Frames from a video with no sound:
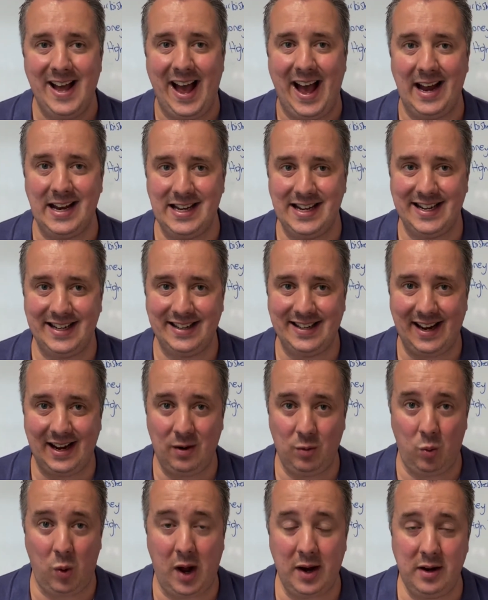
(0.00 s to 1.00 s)
And you can
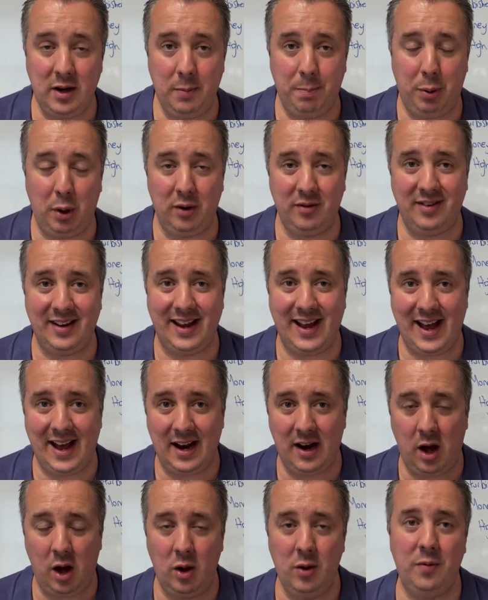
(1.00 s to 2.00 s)
take one deposit
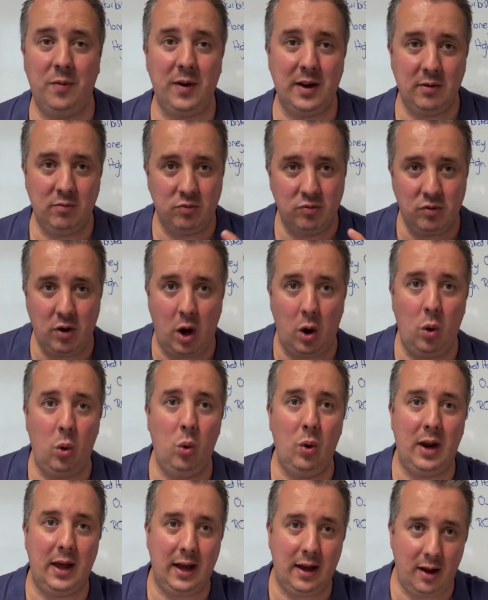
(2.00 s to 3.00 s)
and hopefully
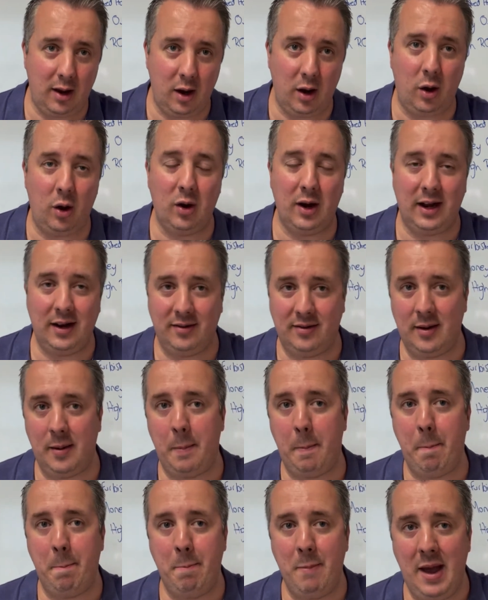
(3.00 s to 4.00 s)
roll it along into
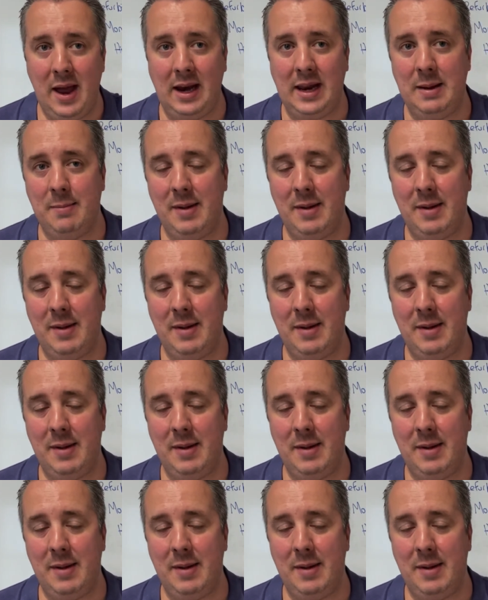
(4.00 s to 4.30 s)
many,